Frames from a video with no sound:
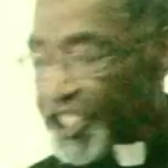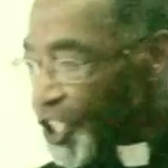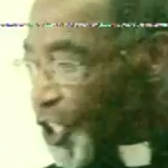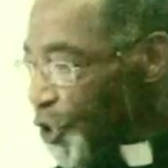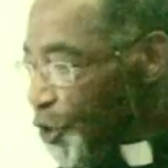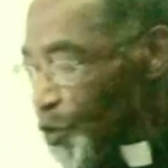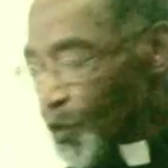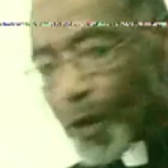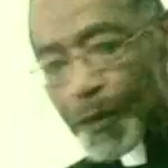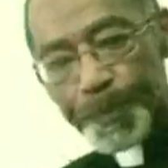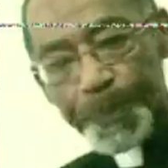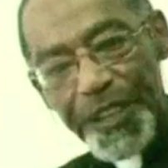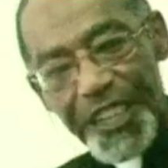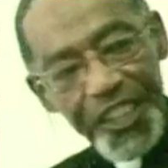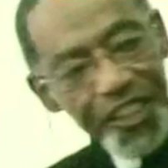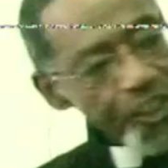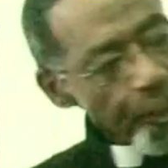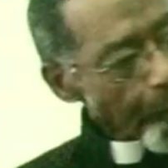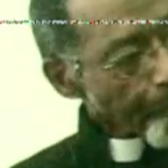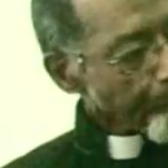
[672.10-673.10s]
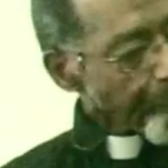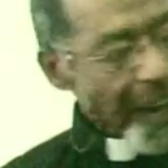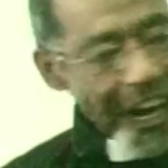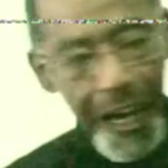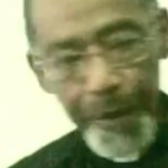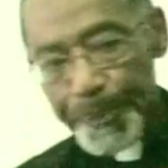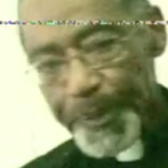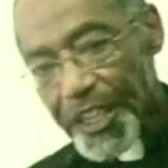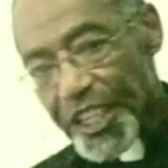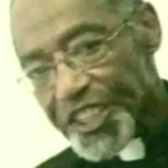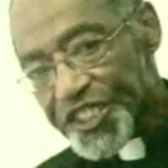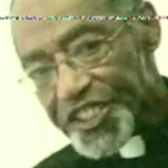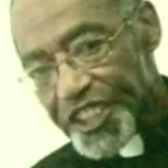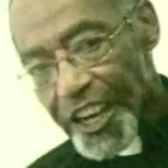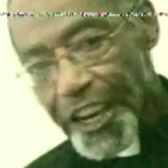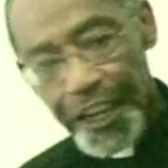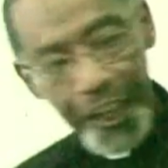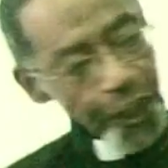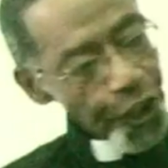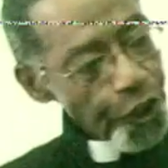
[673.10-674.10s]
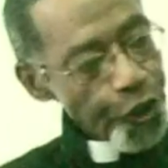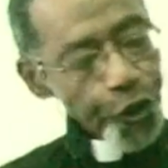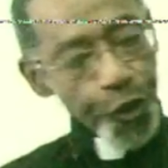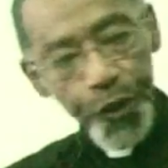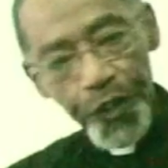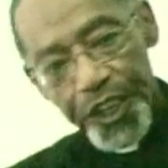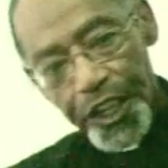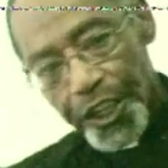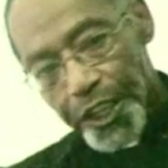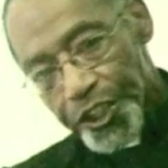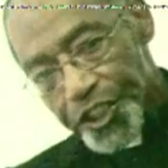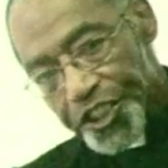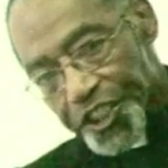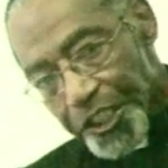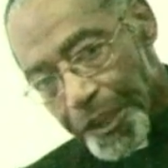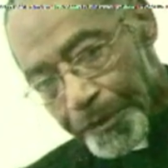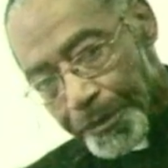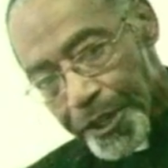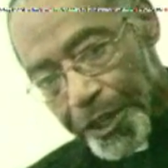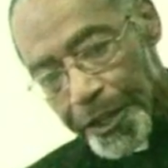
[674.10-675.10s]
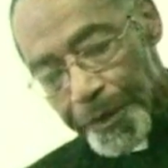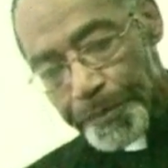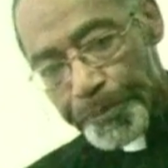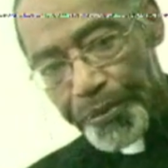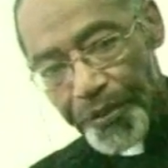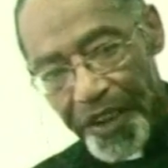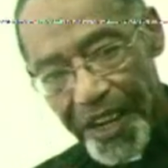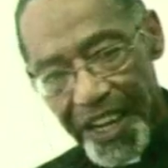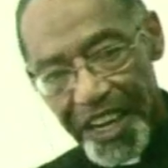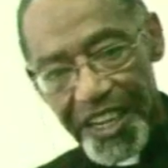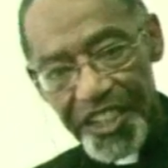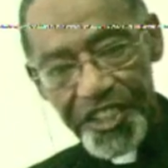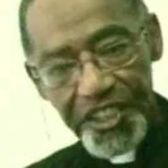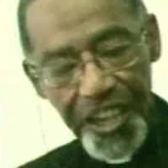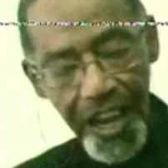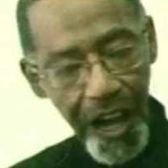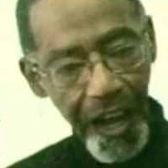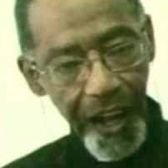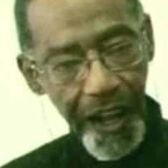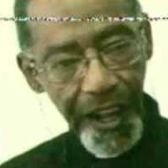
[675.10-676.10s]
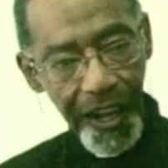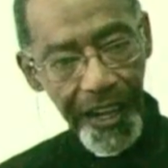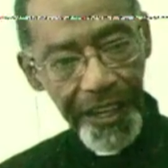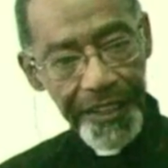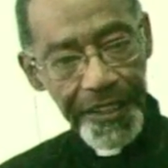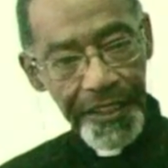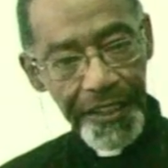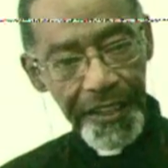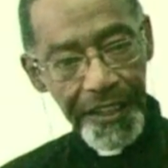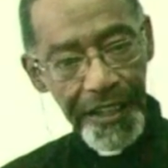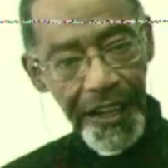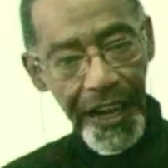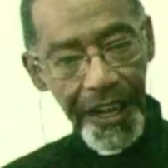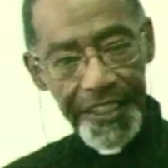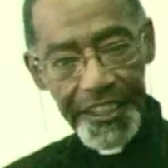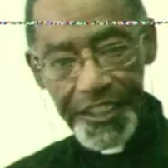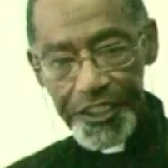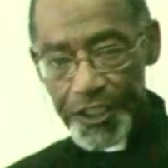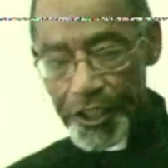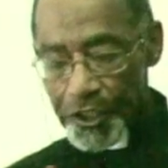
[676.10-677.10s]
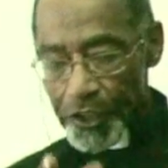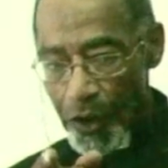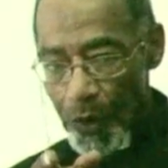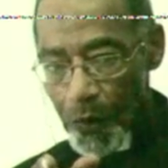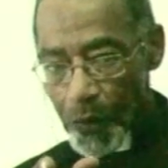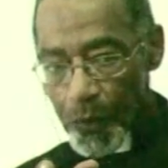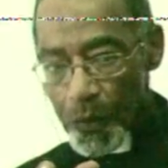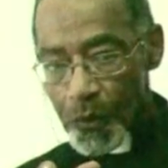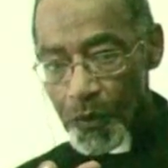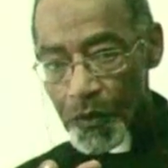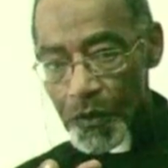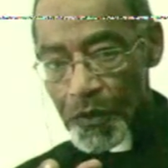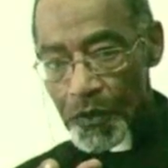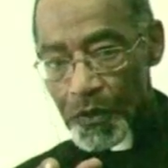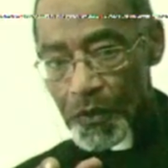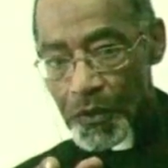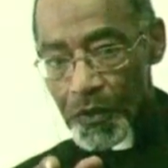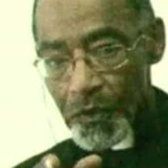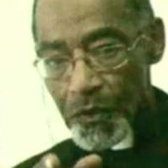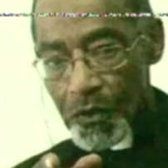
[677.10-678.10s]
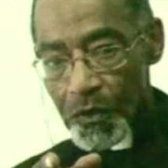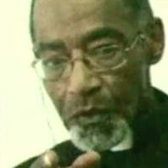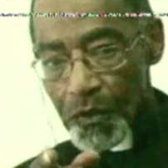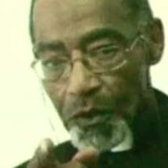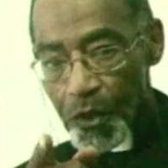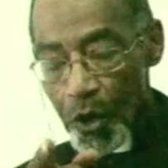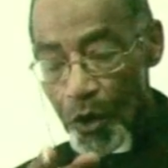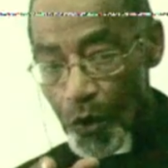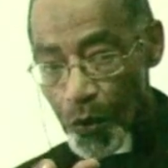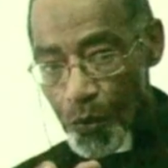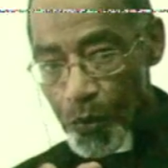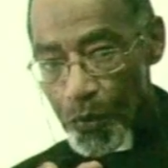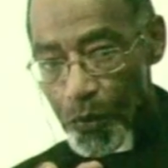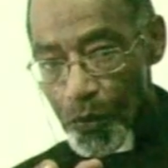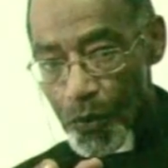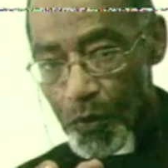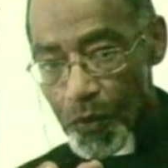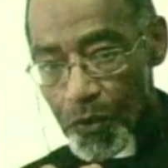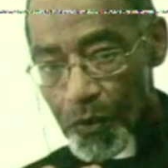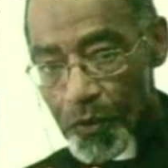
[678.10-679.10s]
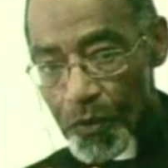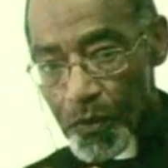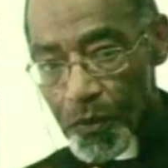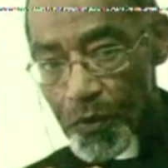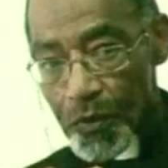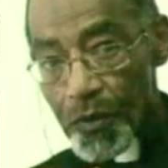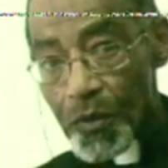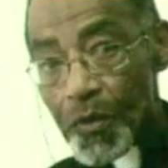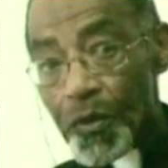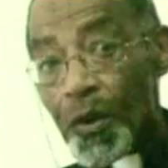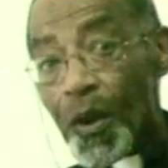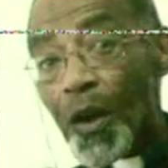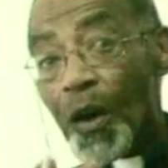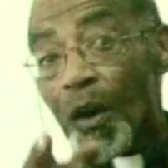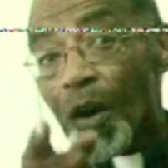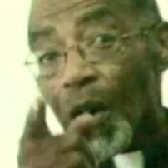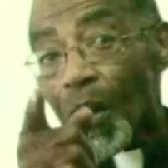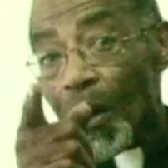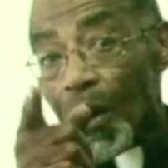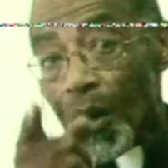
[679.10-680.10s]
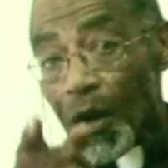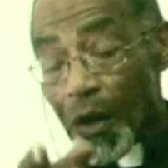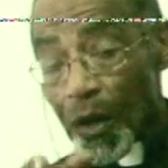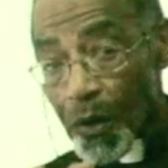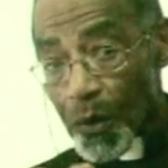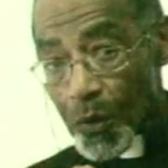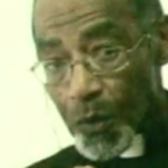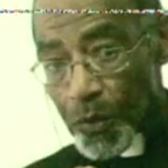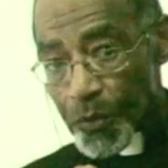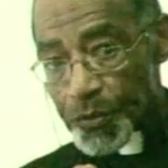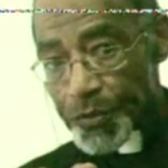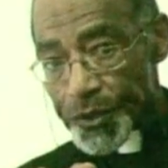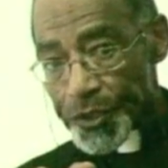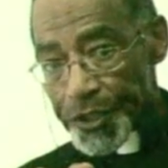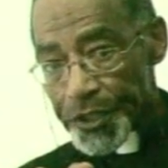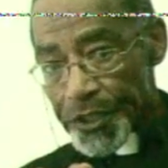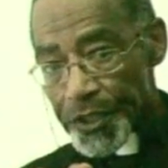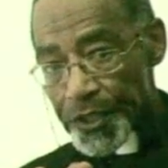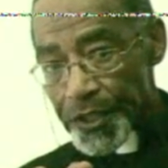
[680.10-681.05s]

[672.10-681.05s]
give you a piece of paper that says you can assemble and praise God. I need to know who owns